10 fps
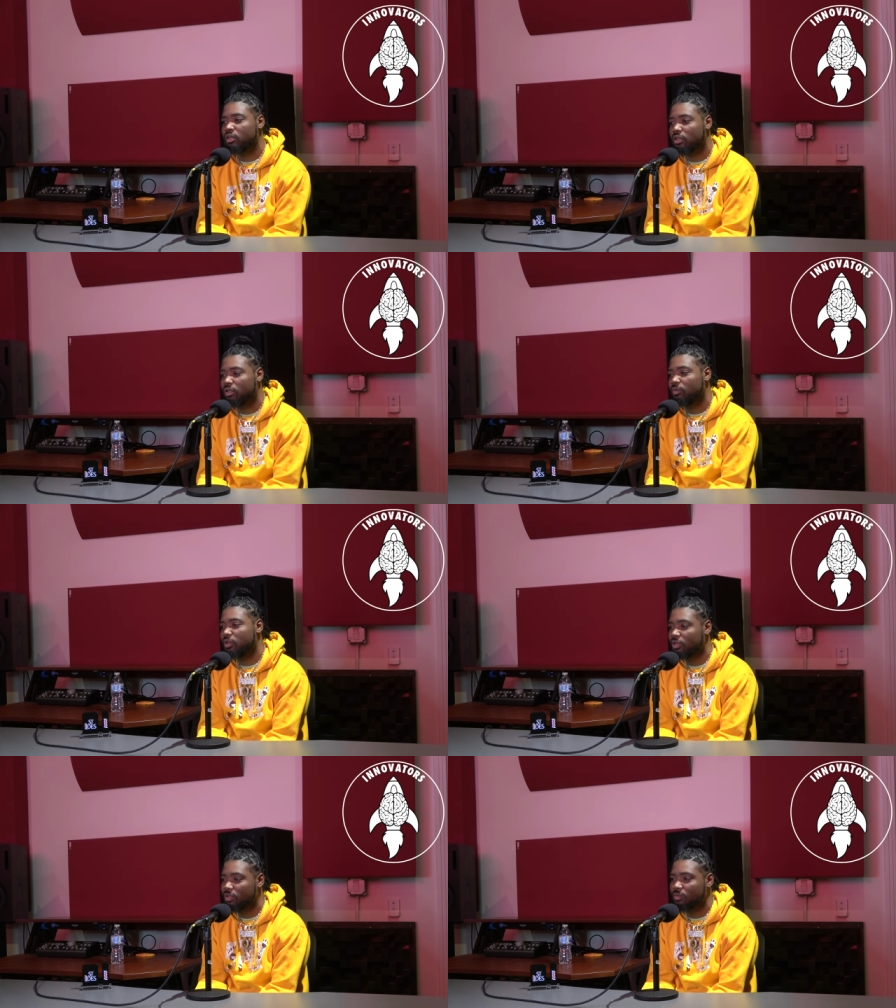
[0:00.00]
You know,
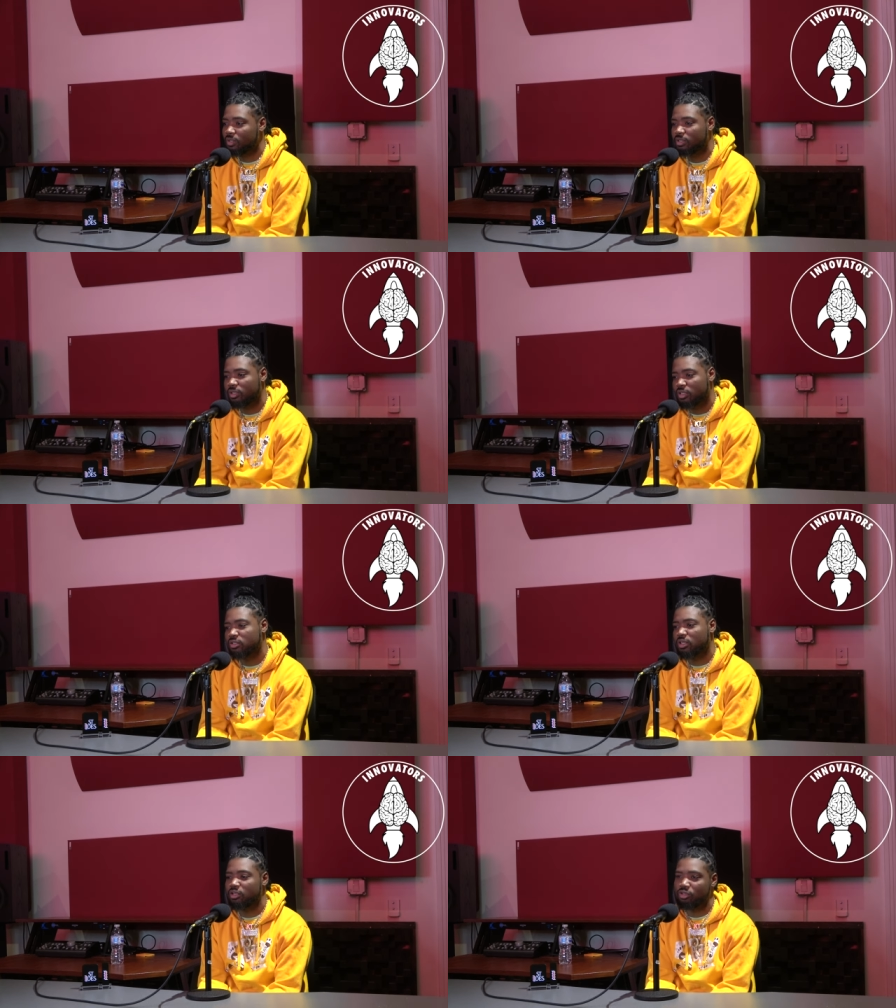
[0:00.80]
we know what
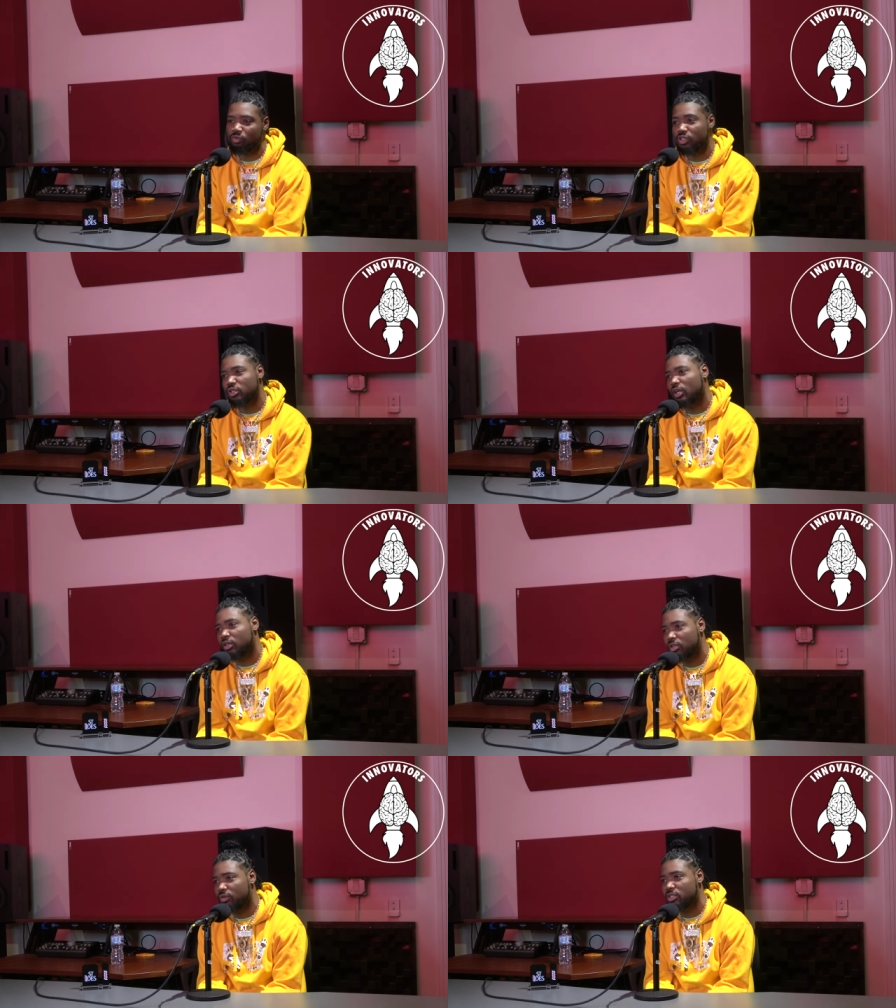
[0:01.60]
niggas trying to do. We try
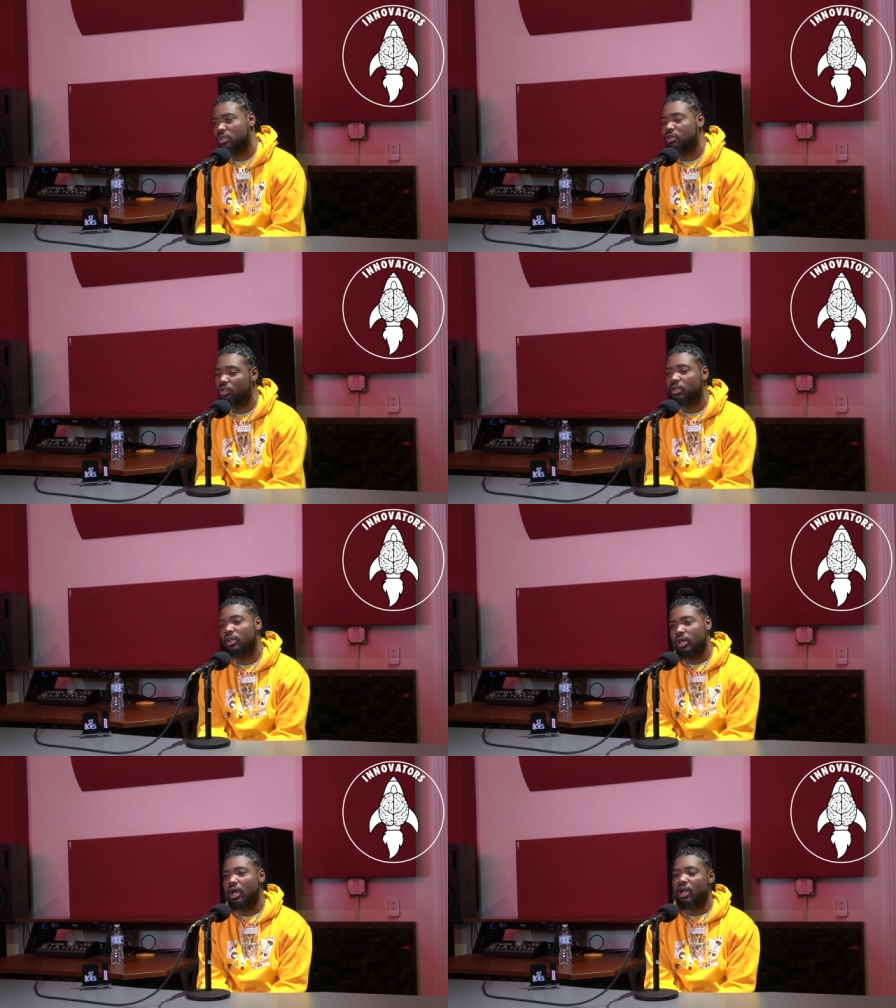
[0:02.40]
to do it. So
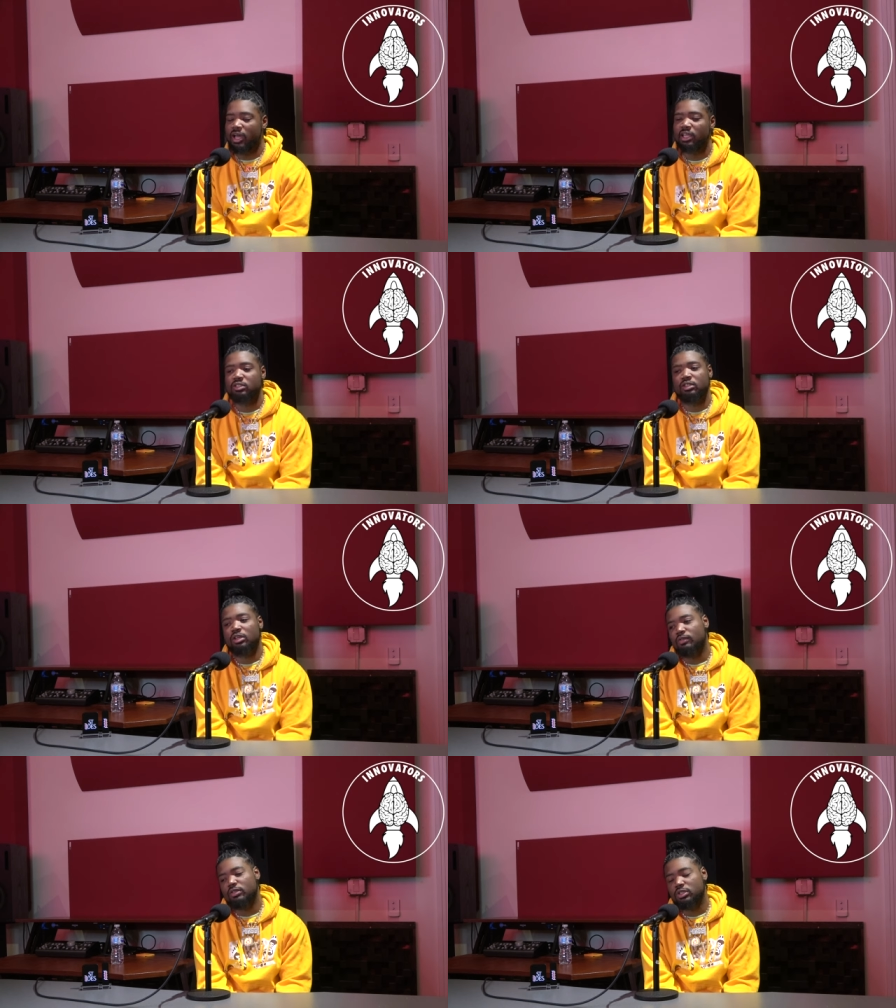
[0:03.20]
I got you.
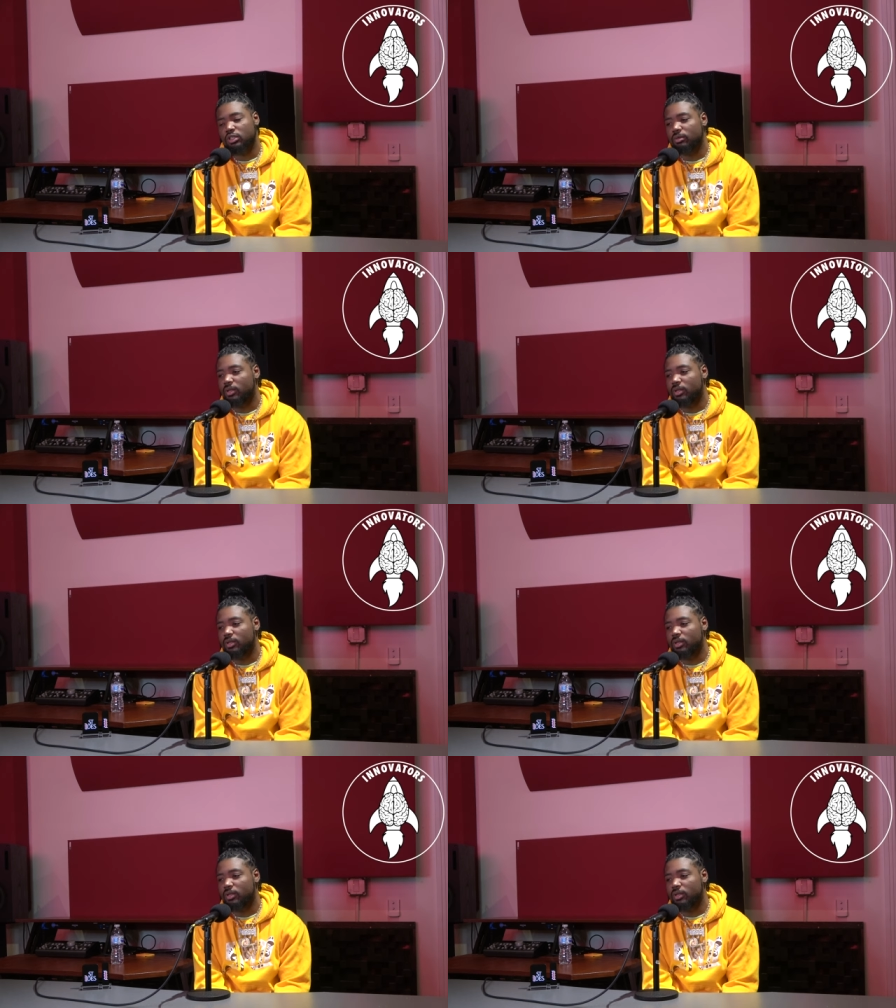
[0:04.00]
Don't even trip.